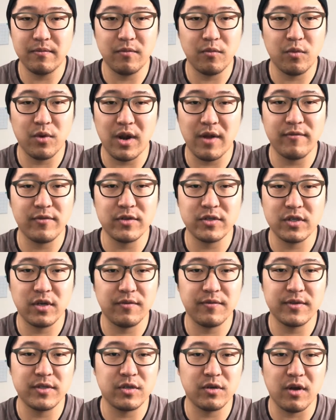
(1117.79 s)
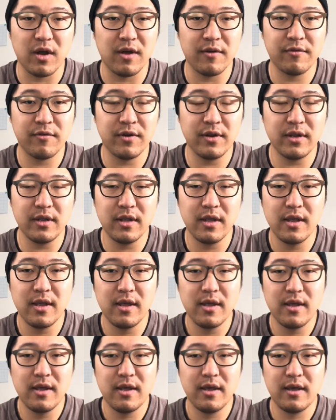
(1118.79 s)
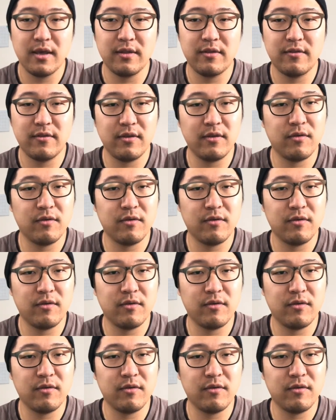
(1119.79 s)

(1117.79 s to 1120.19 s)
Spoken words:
whatever service you're offering, it's